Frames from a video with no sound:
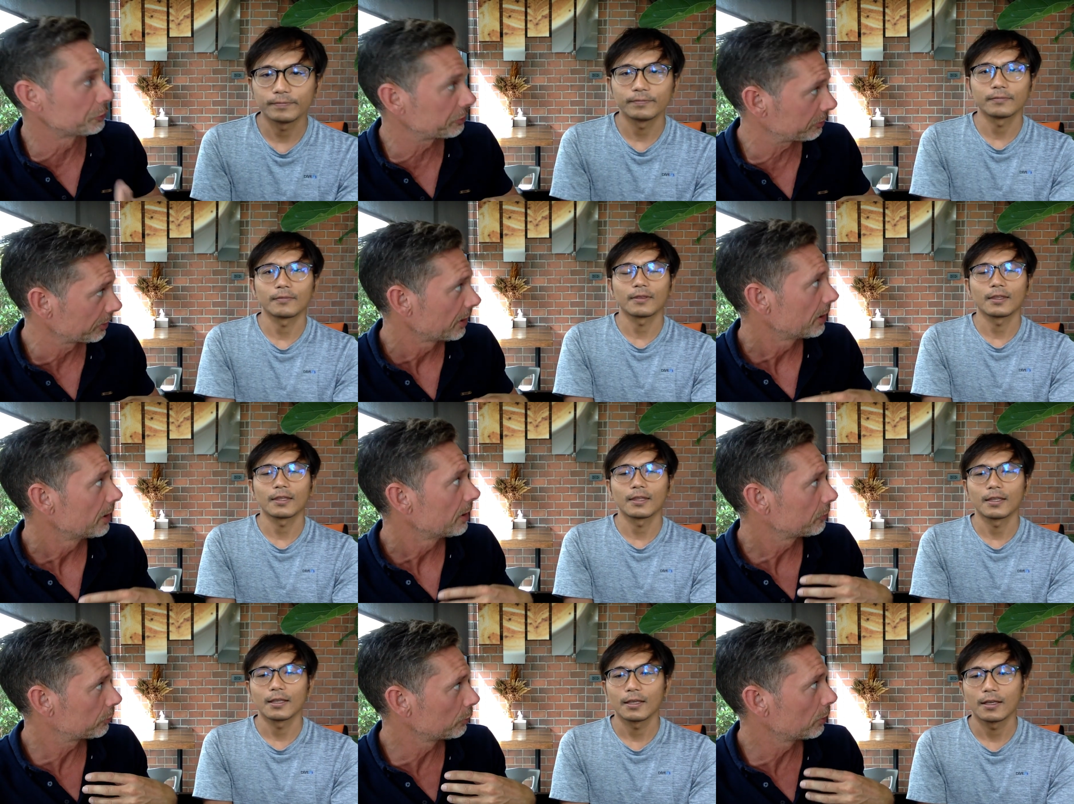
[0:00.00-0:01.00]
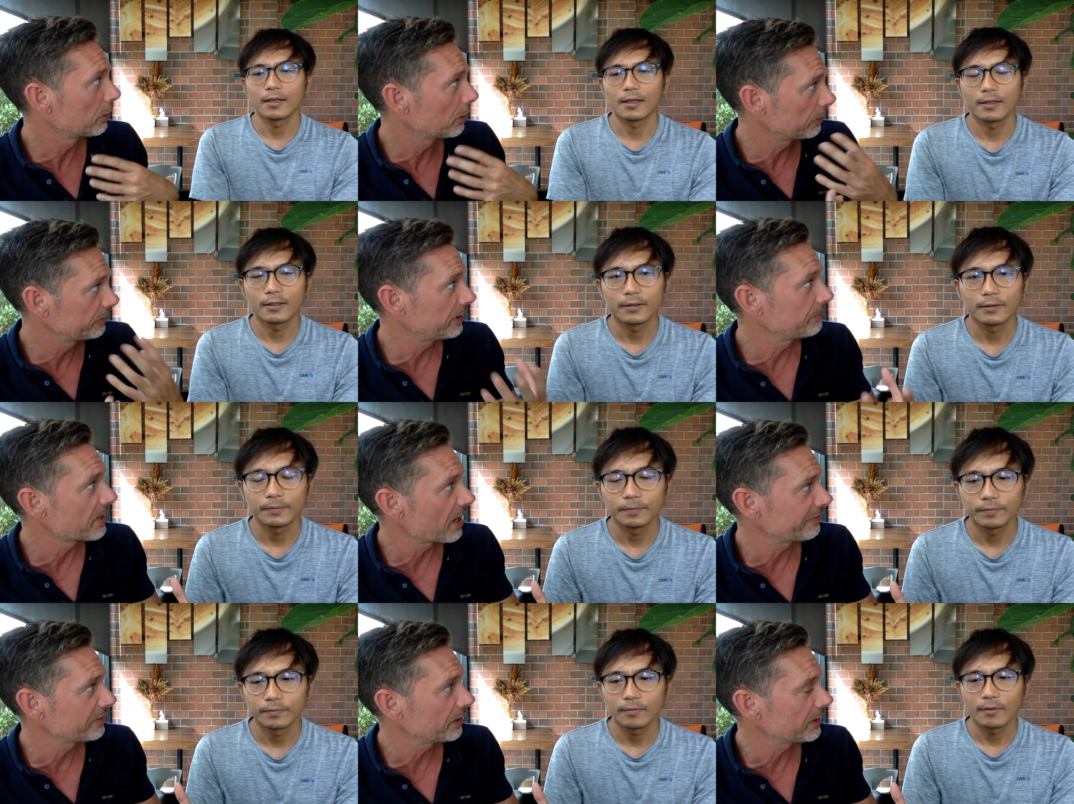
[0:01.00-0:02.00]
Speaker 1: used to deep
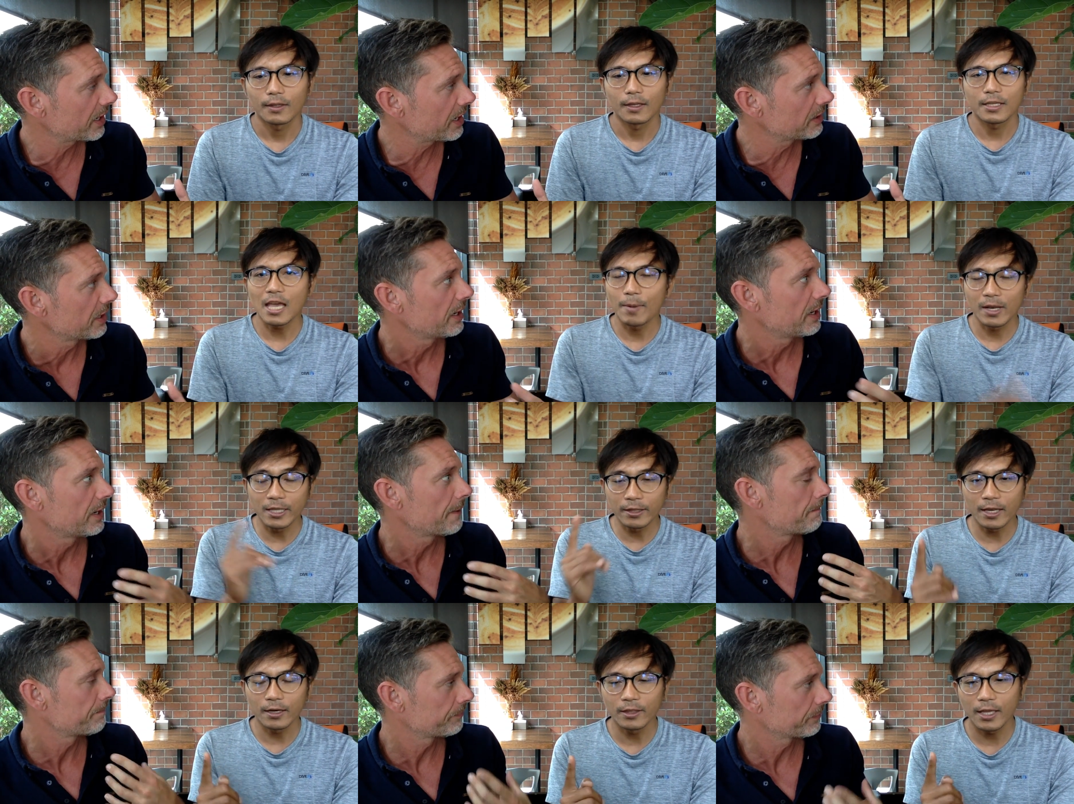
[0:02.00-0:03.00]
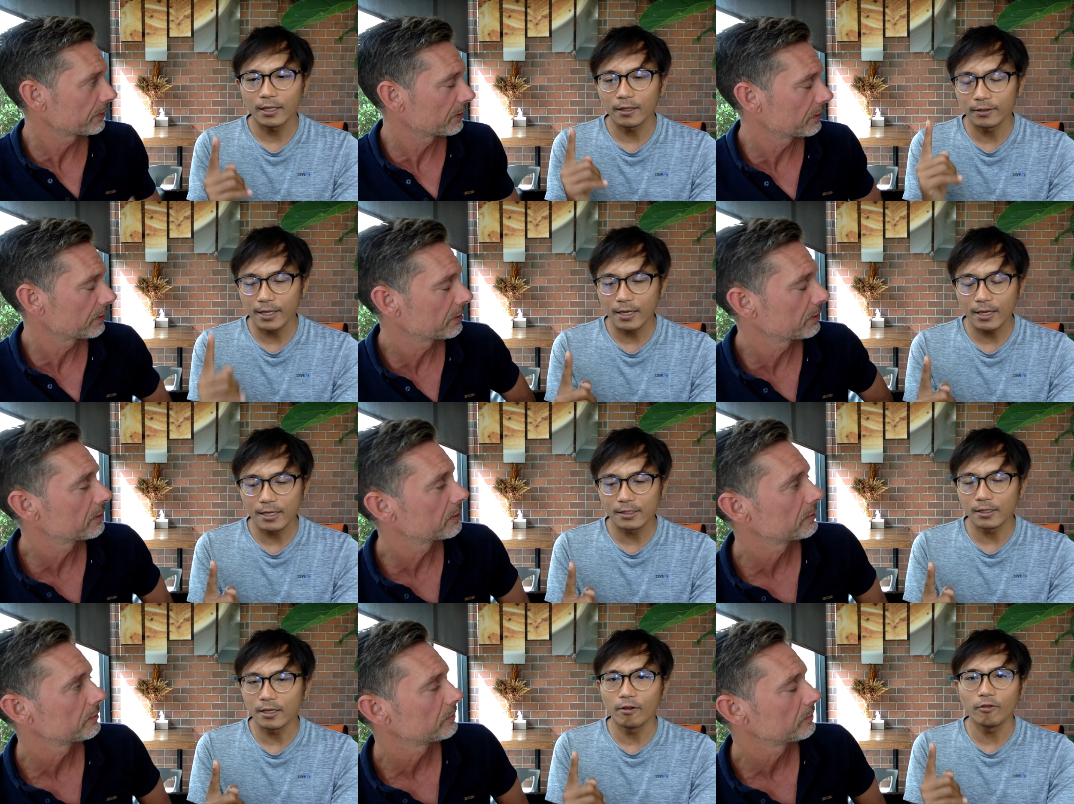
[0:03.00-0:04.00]
diving again. Yeah, but the thing
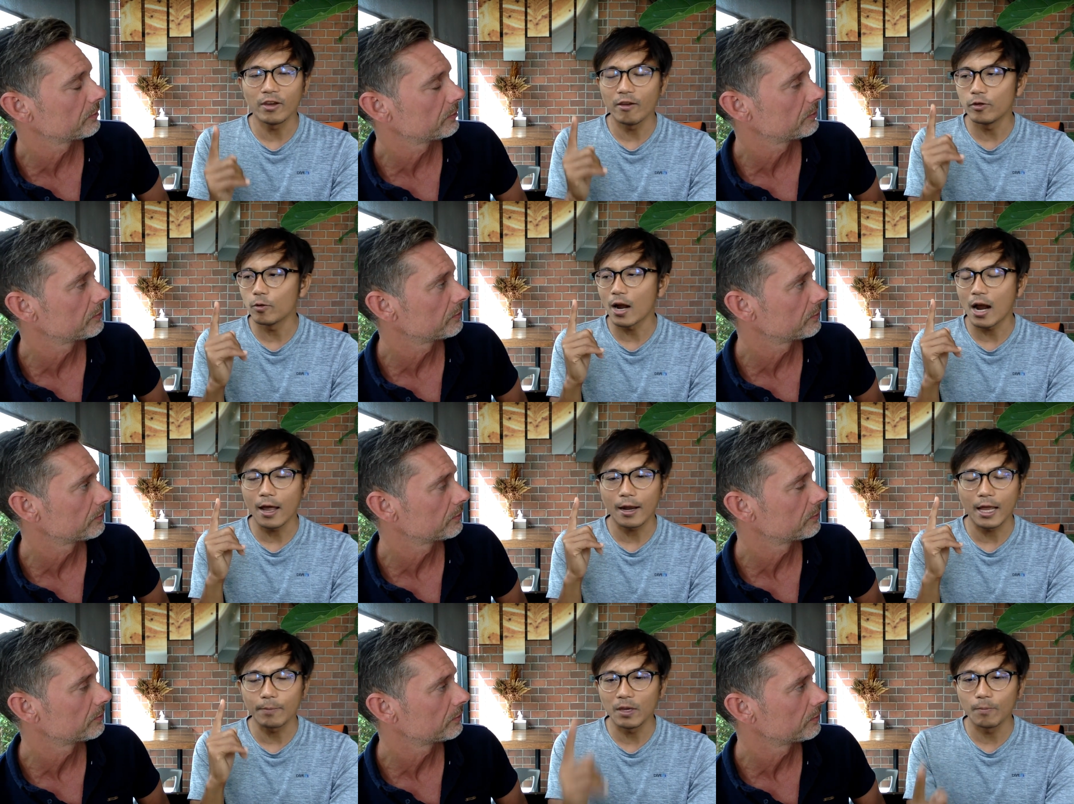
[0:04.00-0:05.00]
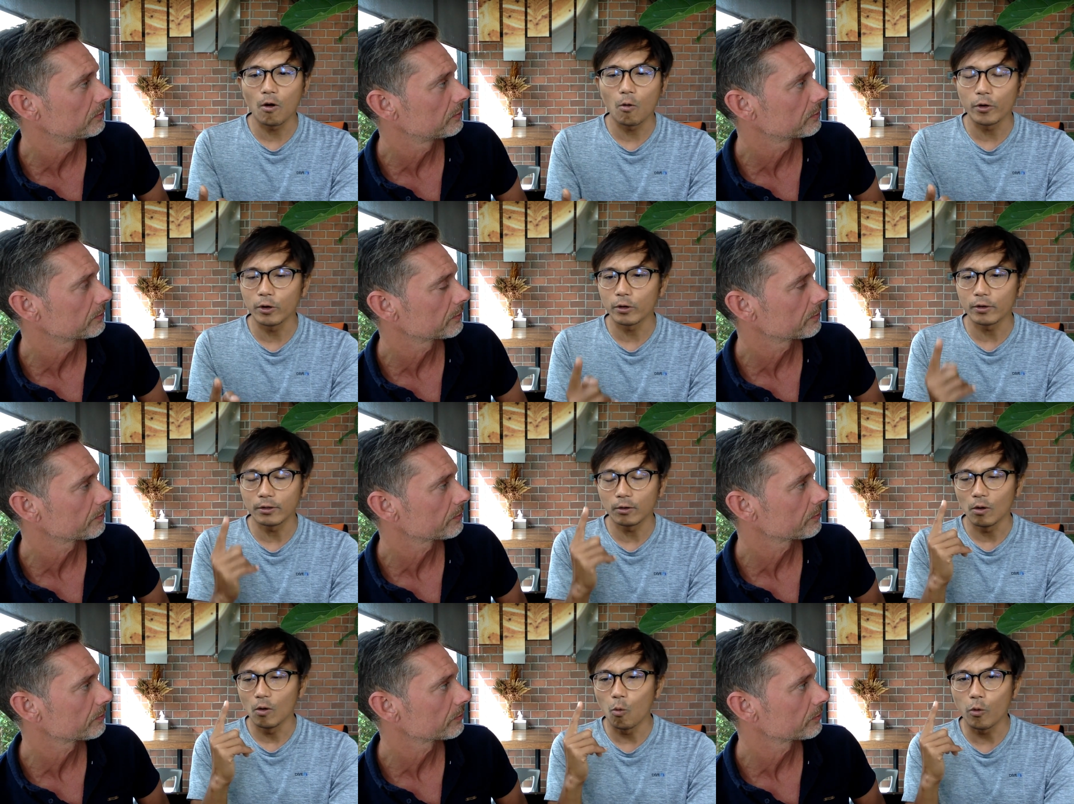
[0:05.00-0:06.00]
Speaker 2: is, if you are like people
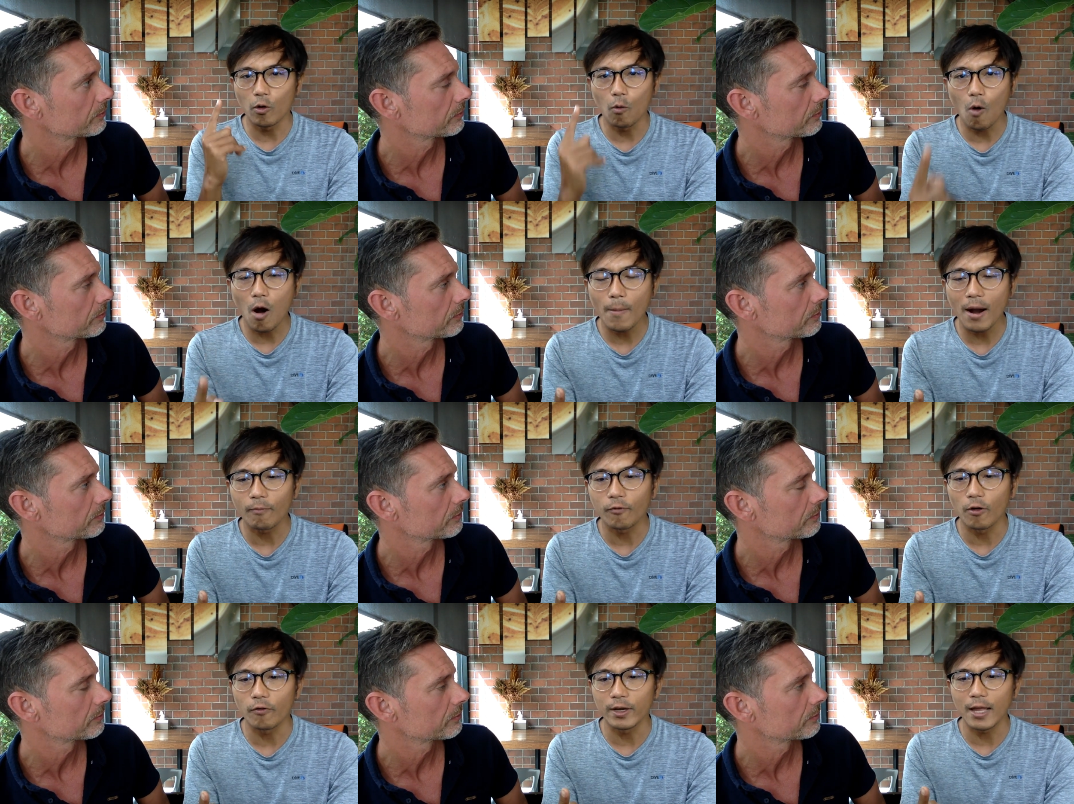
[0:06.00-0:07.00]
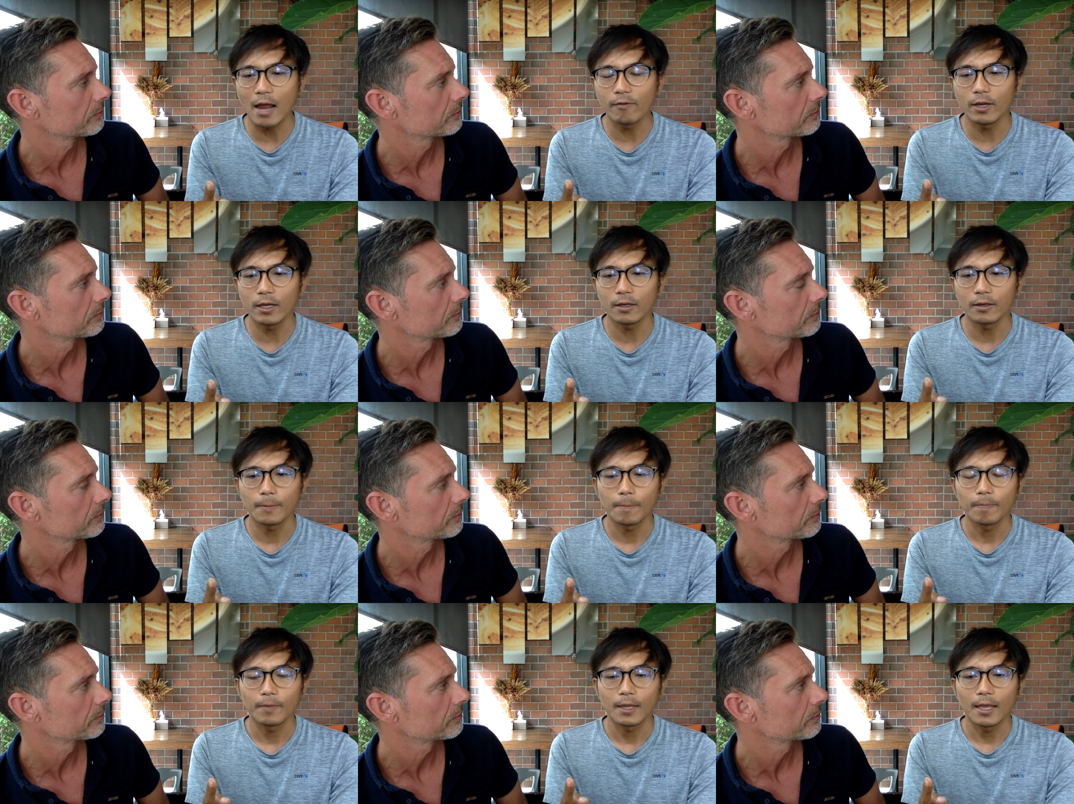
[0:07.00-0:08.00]
who do warm up for free diving,
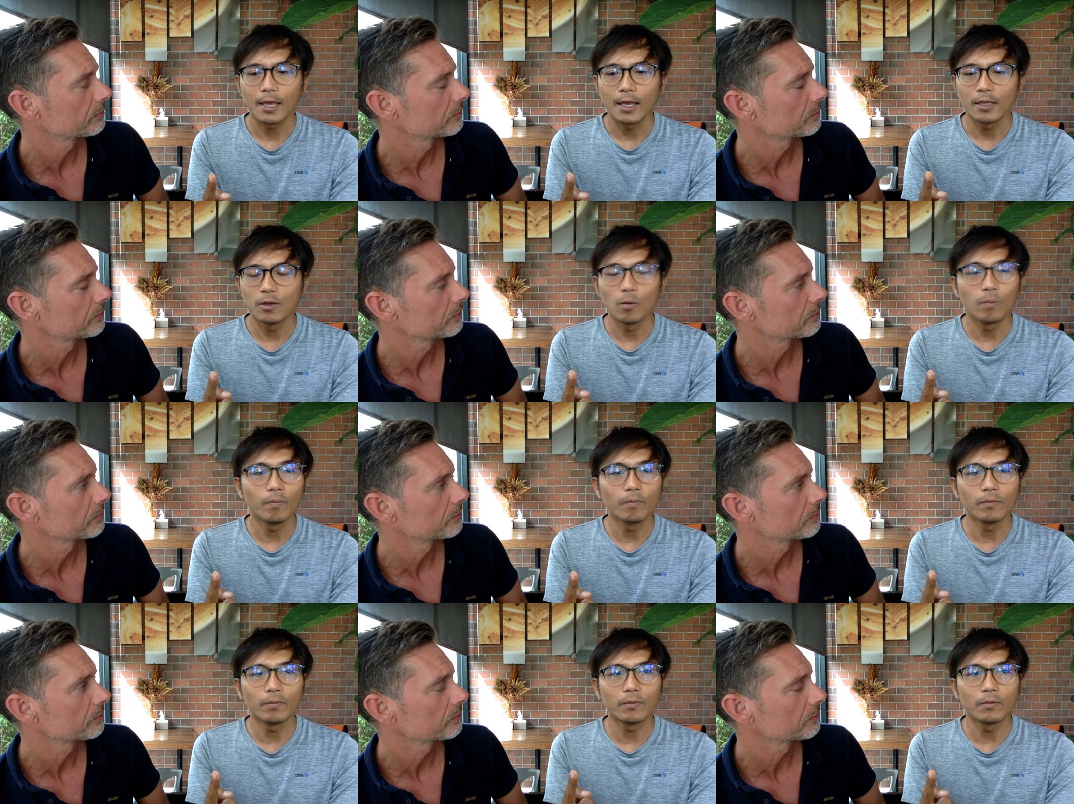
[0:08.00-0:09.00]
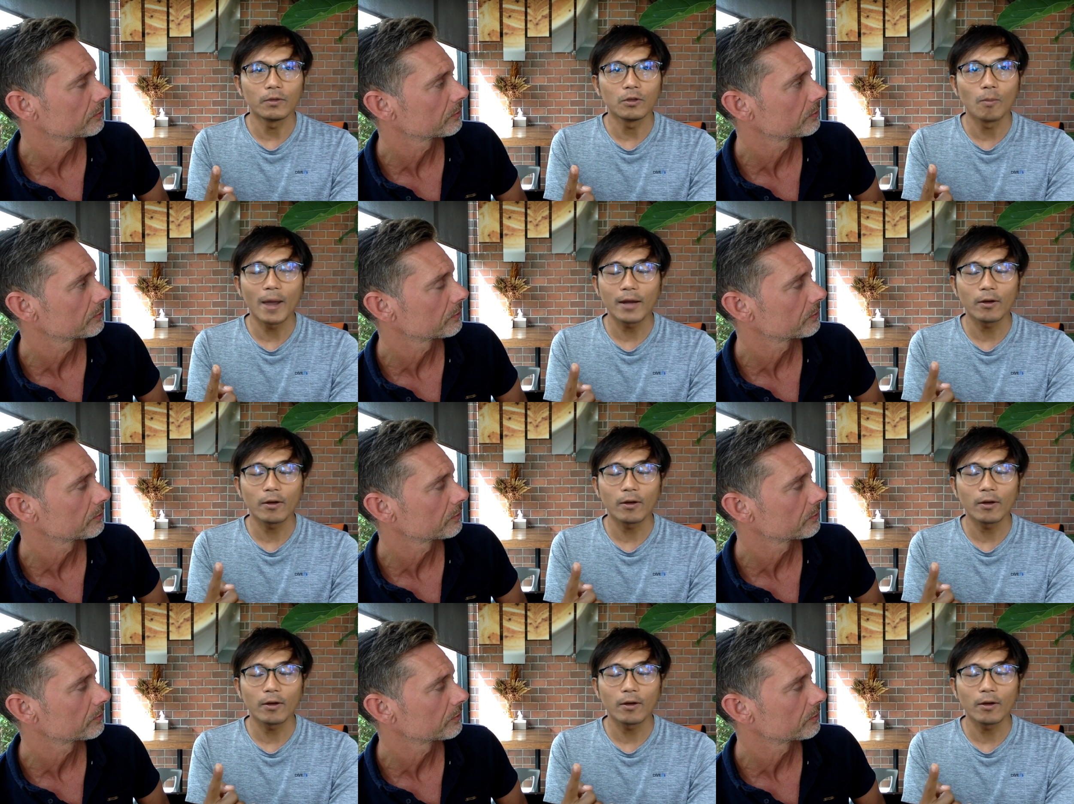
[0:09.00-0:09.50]
you might